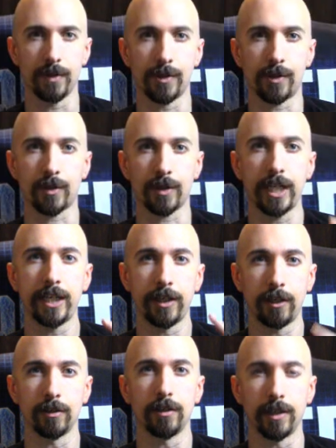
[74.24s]
the screen that
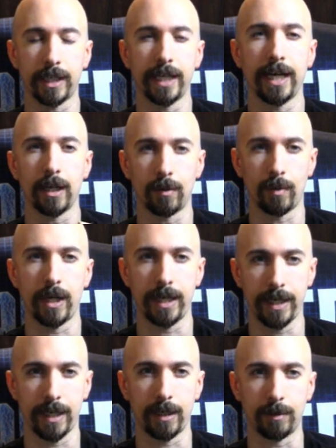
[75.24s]
you're looking at right
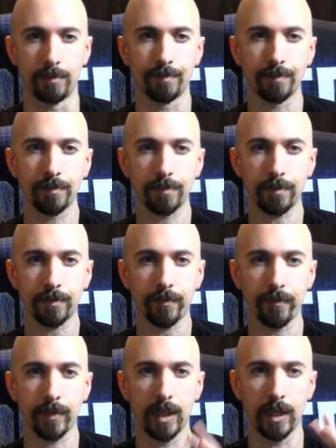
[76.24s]
now
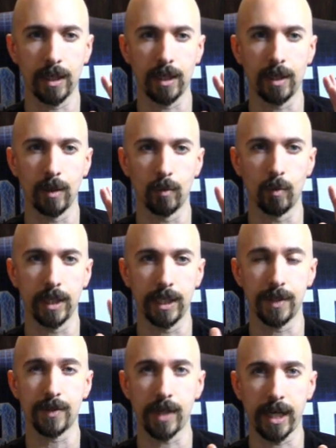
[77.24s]

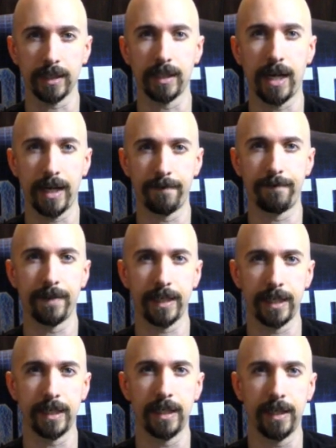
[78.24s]
is a live
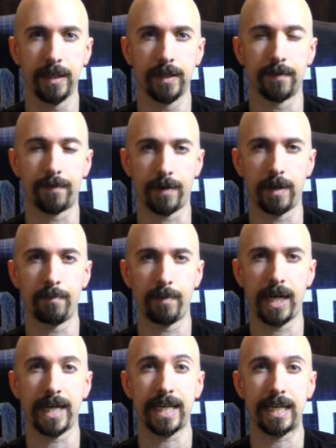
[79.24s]
feed from
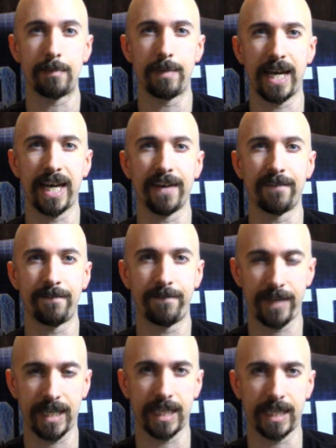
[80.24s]
my eBay
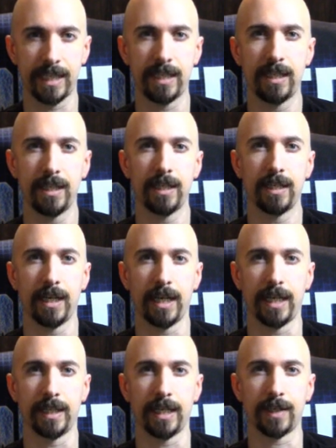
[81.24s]
feed,
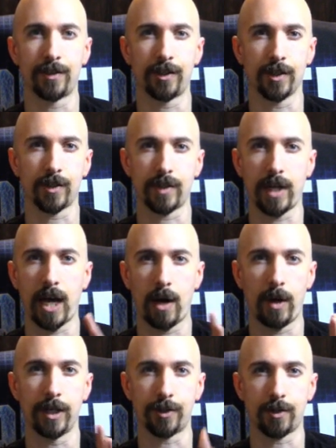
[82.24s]
and that's just how
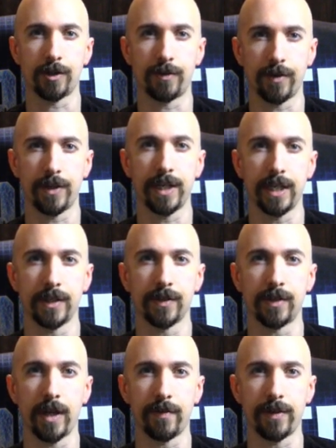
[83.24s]
I search for
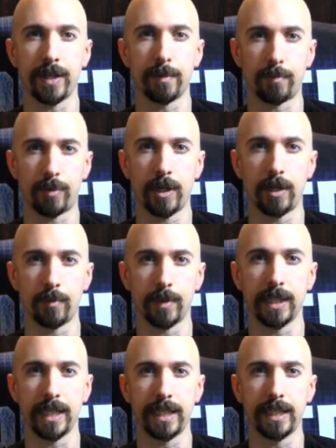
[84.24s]
things, everything Predator
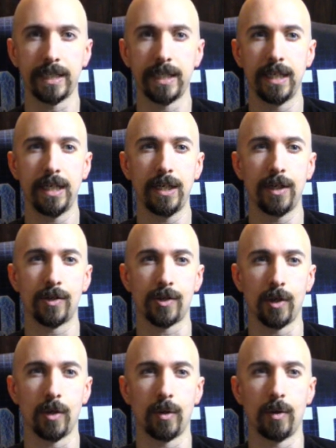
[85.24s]
related.
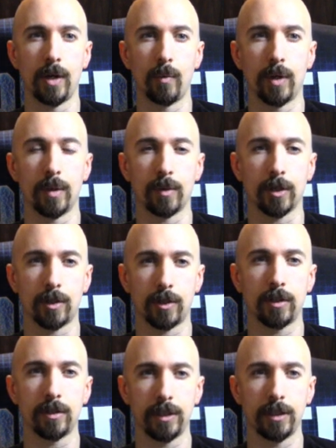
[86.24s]
So what we're
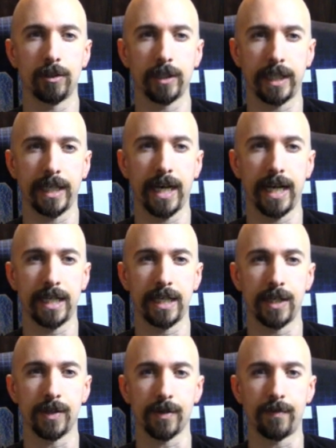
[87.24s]
currently looking at
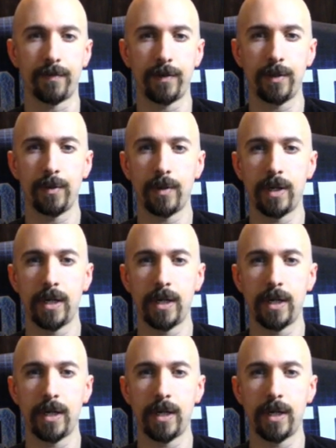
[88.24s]
is a few